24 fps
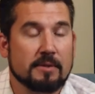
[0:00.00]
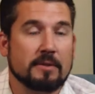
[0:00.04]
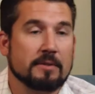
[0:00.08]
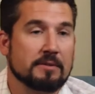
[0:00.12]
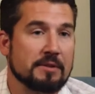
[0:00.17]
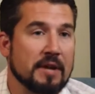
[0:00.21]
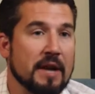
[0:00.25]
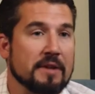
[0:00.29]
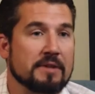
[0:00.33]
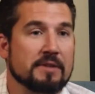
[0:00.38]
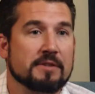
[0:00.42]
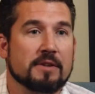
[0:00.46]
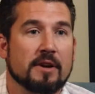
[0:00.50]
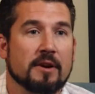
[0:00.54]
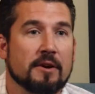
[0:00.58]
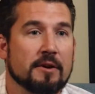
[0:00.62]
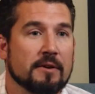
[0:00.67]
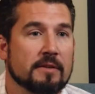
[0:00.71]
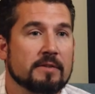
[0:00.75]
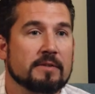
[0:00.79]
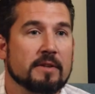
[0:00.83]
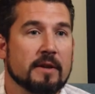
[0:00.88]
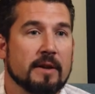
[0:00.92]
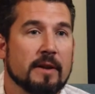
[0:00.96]
chances are
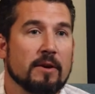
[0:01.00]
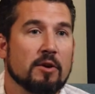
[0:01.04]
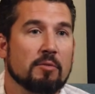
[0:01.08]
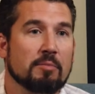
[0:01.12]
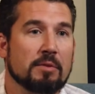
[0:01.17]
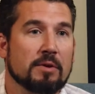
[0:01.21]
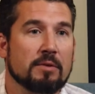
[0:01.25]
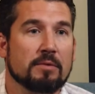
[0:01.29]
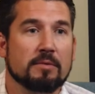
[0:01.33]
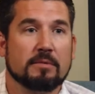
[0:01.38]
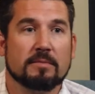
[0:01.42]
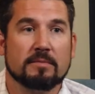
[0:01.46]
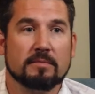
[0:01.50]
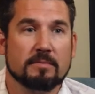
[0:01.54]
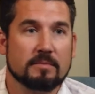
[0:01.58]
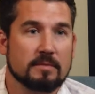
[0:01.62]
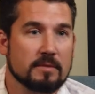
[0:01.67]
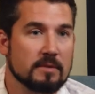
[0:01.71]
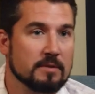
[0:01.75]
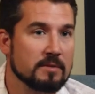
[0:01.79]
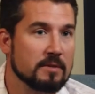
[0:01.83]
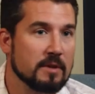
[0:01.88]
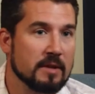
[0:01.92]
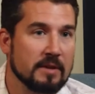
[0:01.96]
it's going to help you
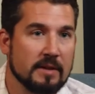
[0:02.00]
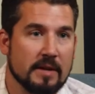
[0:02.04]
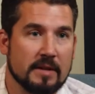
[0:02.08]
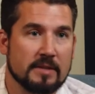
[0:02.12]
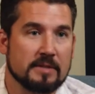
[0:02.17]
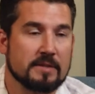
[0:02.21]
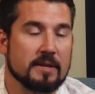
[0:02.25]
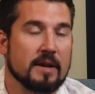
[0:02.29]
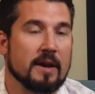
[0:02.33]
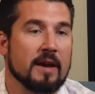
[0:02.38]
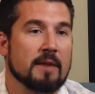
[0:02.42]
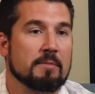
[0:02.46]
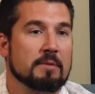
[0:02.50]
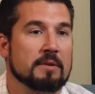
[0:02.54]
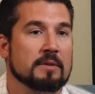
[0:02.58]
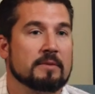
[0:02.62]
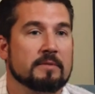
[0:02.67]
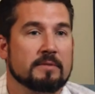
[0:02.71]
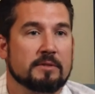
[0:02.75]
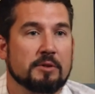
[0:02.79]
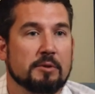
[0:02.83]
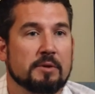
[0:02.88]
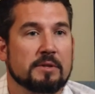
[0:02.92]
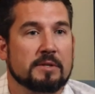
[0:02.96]
condense time and
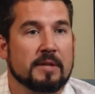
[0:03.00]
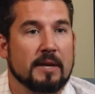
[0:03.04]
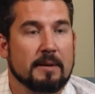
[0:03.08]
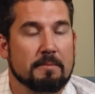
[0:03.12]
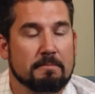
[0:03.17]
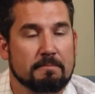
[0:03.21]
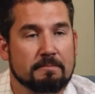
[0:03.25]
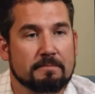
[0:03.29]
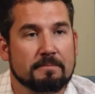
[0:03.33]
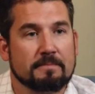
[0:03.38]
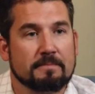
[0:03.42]
do the same.